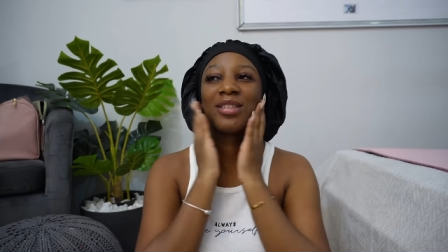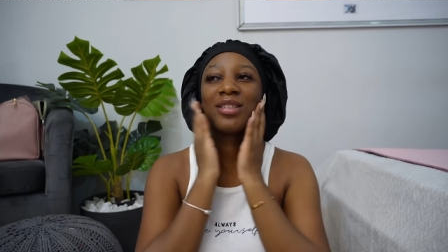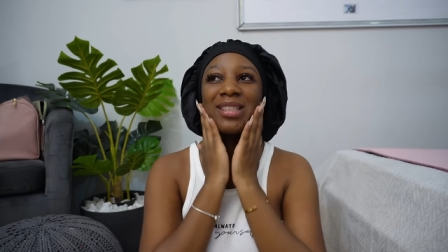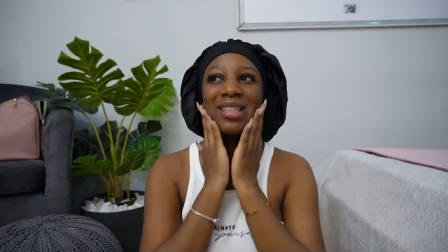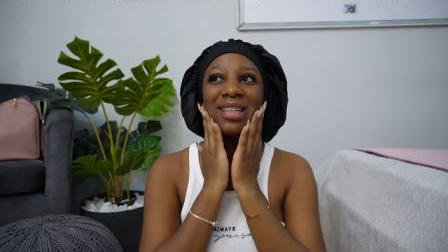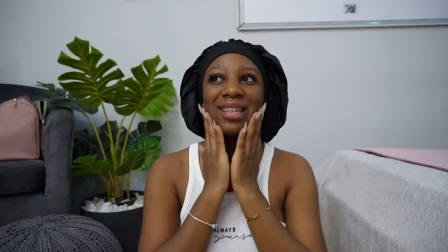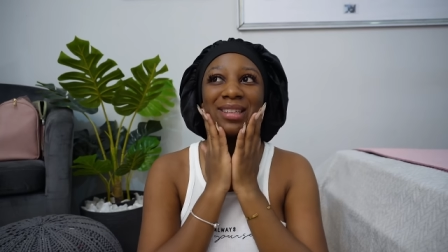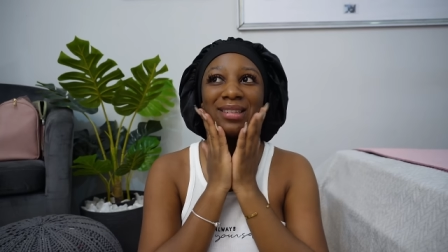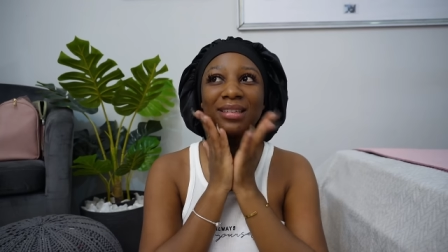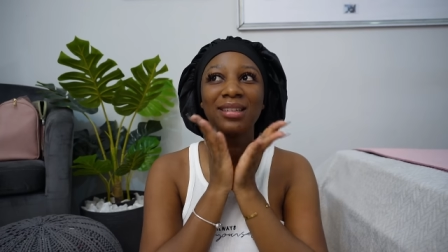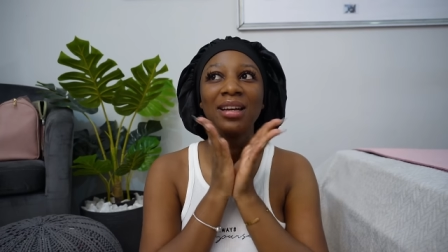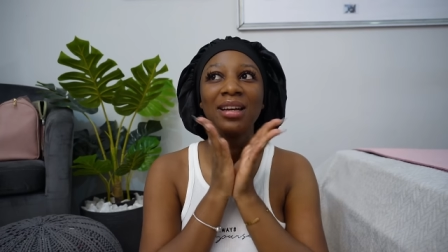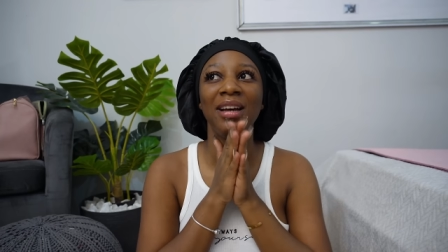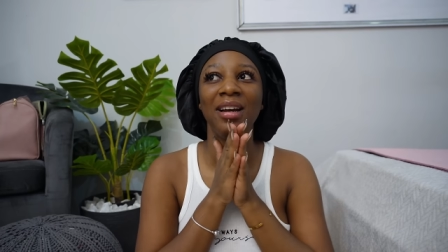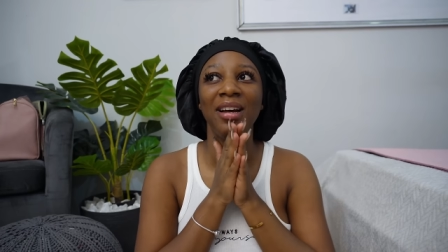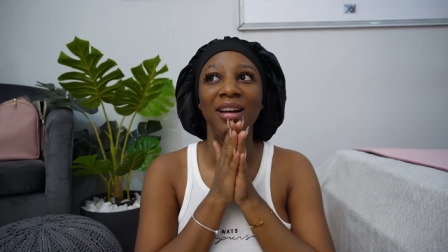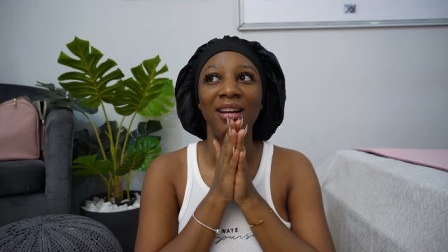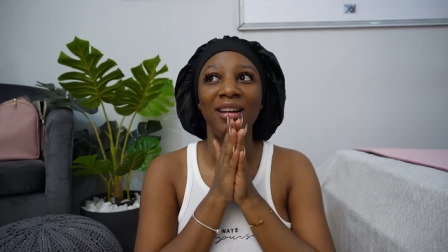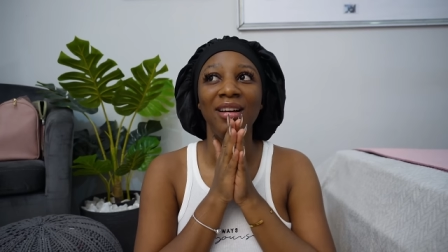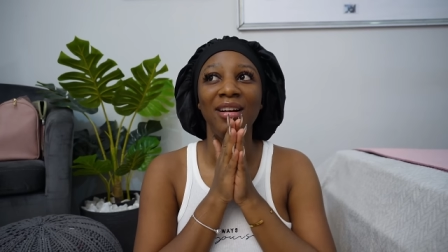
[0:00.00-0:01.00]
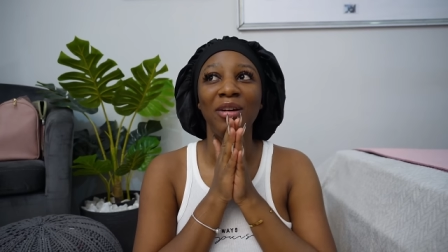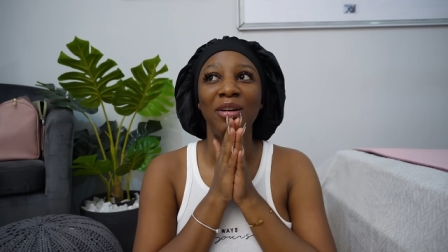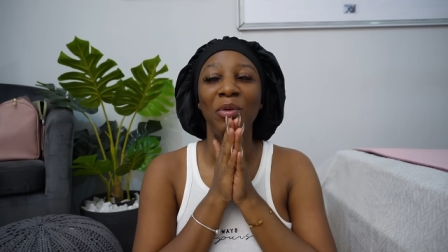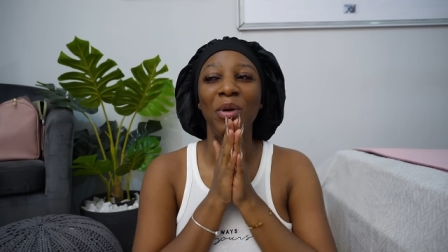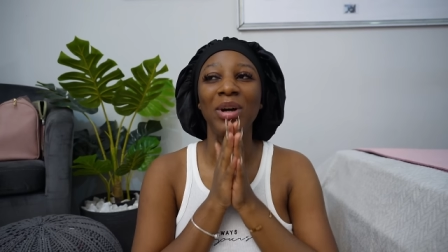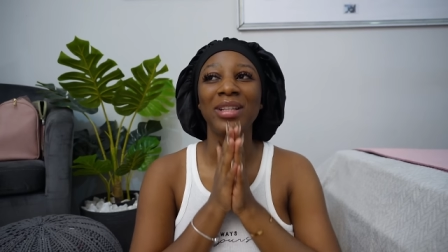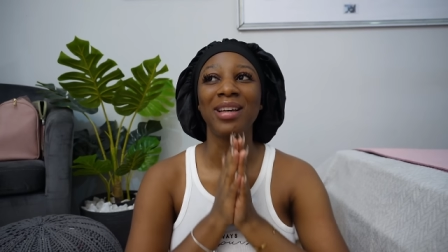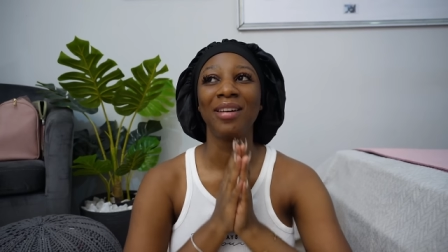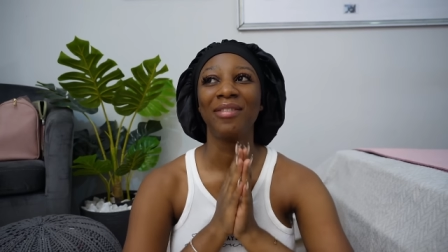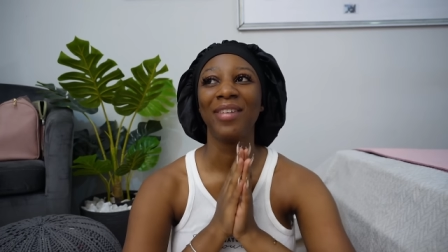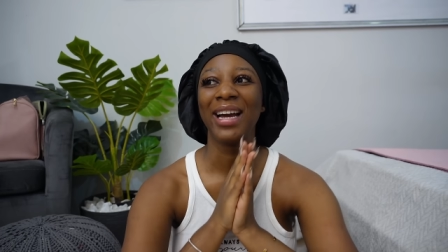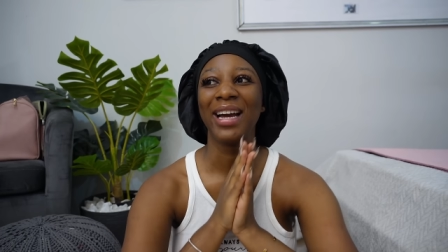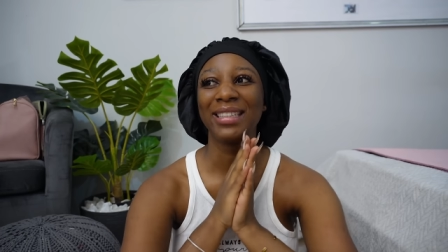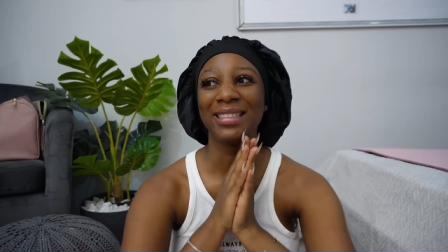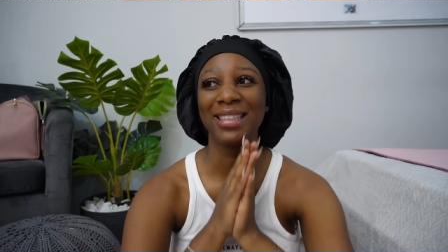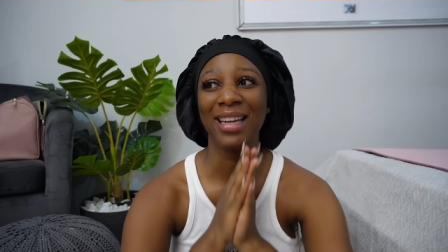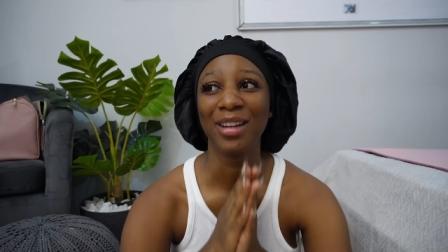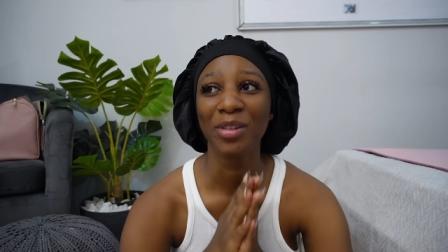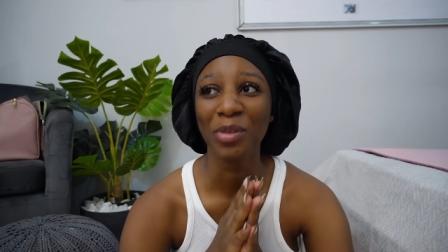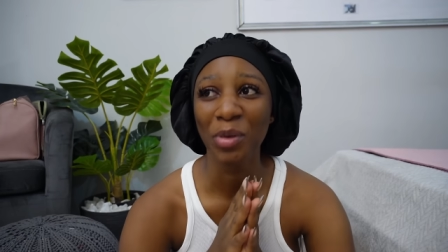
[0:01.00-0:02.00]
was like what have I
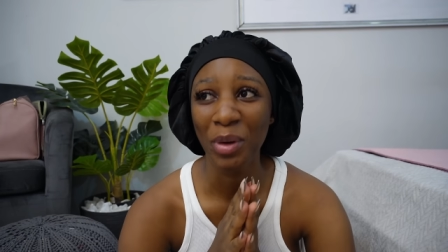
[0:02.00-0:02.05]
done?